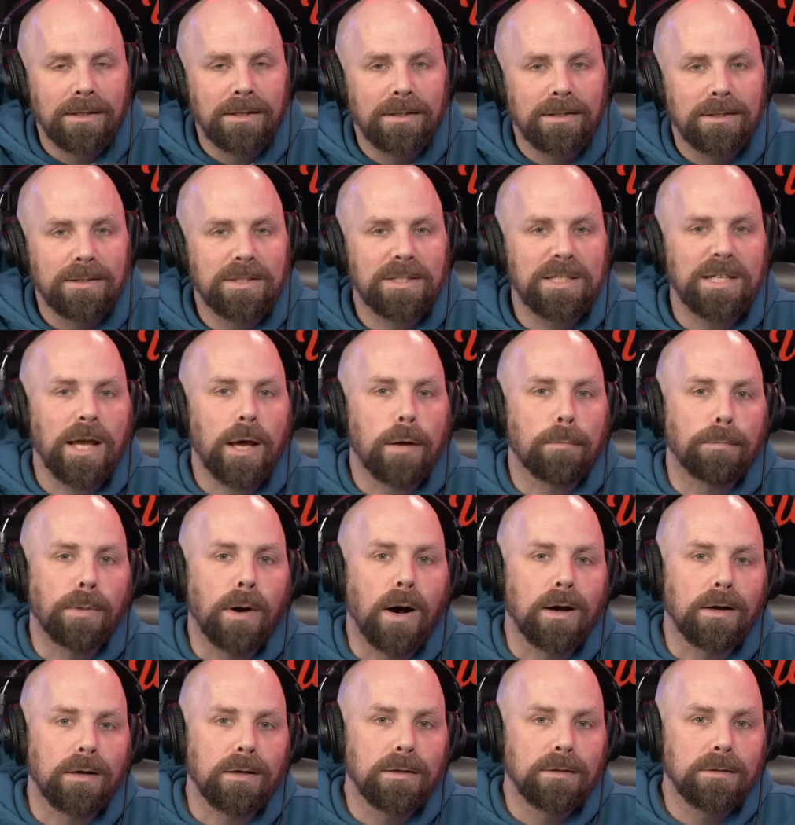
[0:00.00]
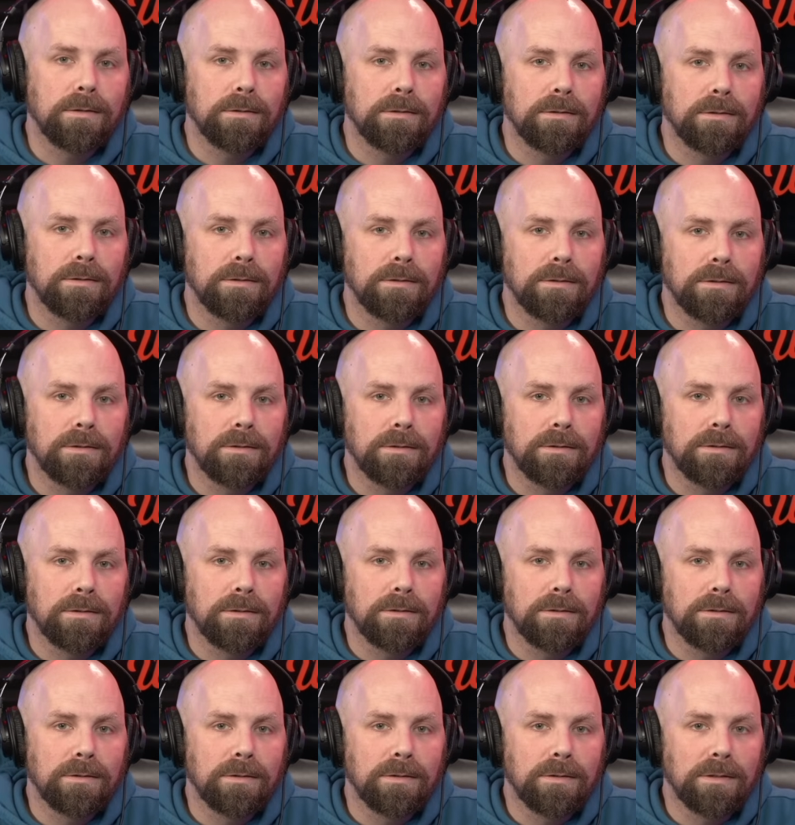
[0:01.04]
CM Punk.
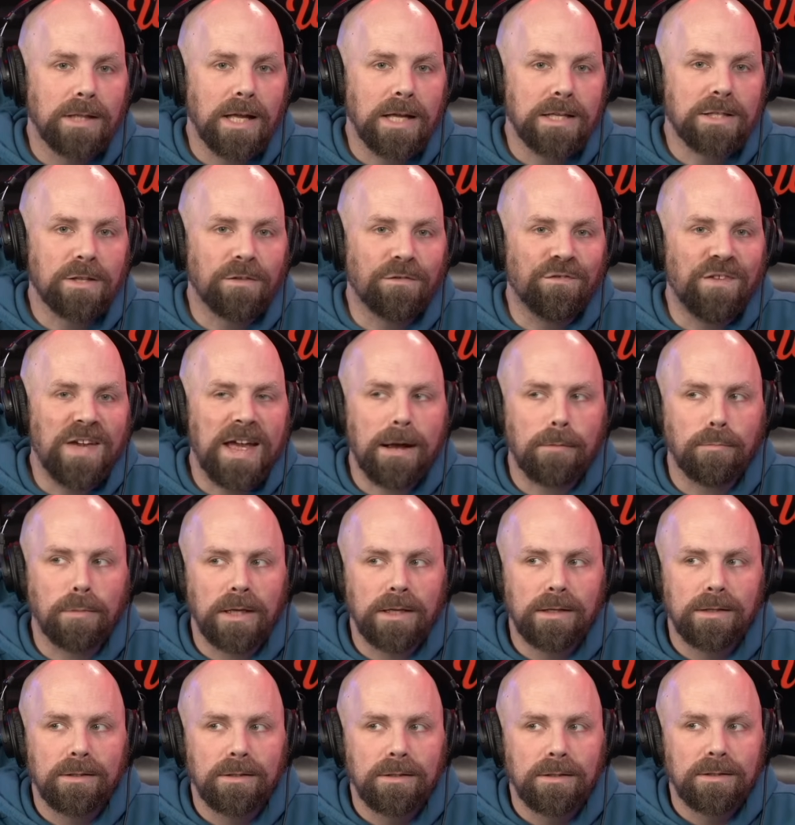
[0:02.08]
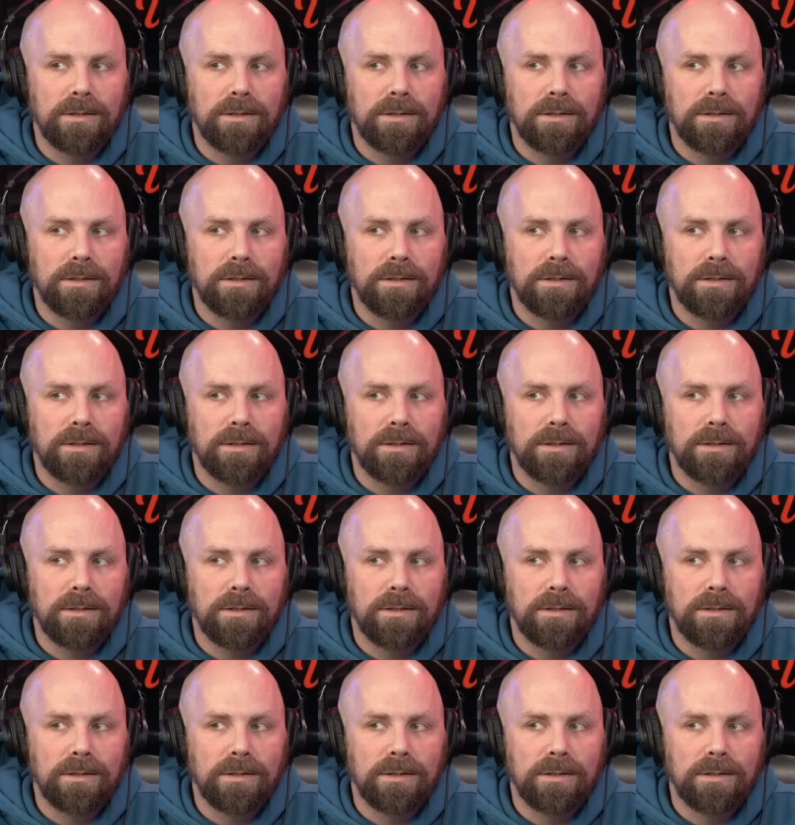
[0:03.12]
That's the family.